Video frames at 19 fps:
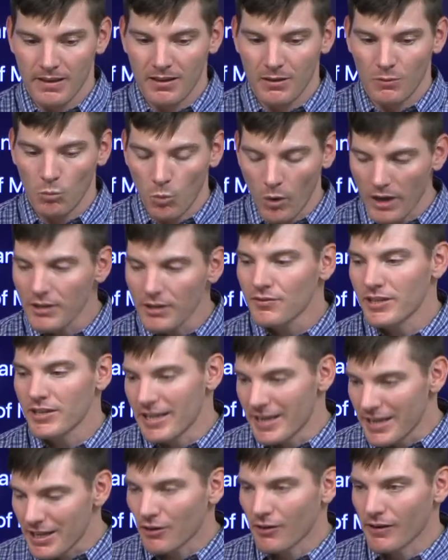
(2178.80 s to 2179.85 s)
One of the
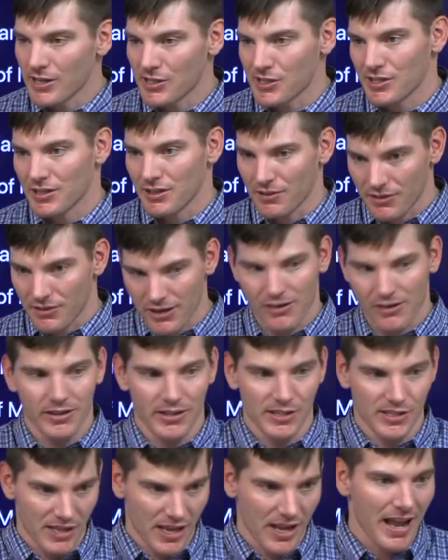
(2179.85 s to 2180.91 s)
interesting theories
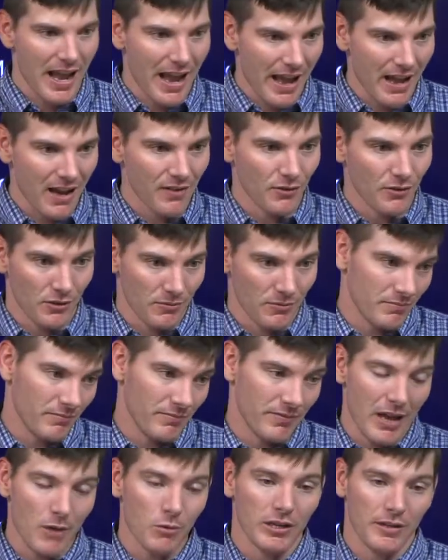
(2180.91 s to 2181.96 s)
they have, or
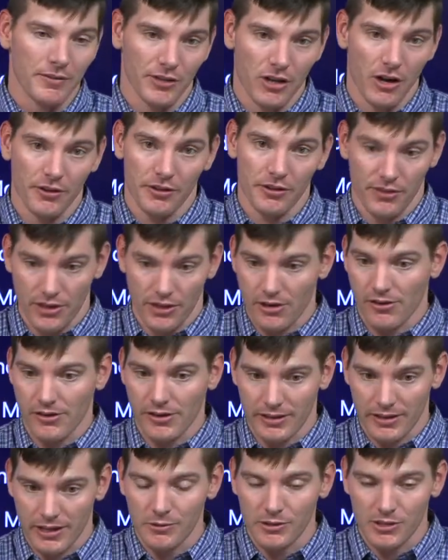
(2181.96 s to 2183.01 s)
they wouldn't even call it a theory,
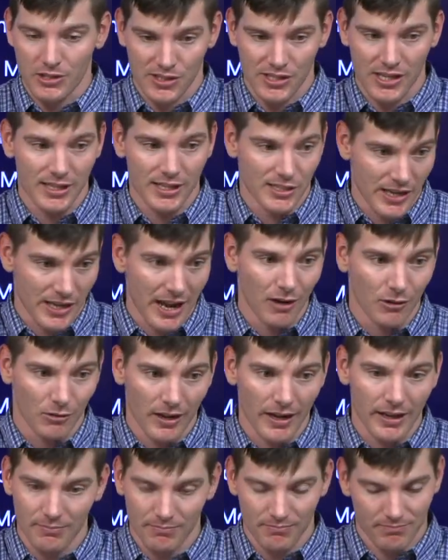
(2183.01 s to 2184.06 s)
they would just say it's an
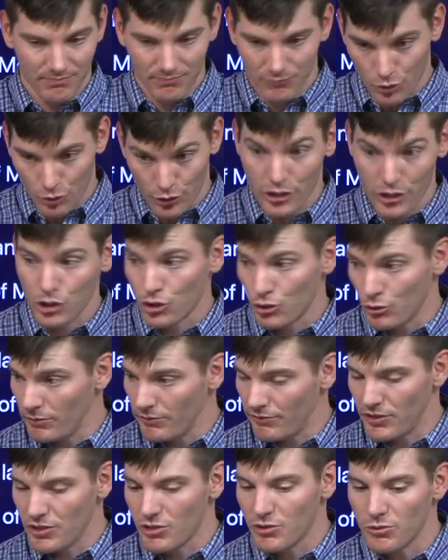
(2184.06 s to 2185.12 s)
outright traditional
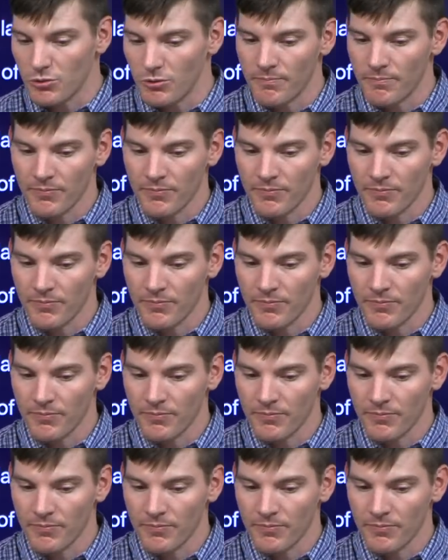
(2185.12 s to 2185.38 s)
view,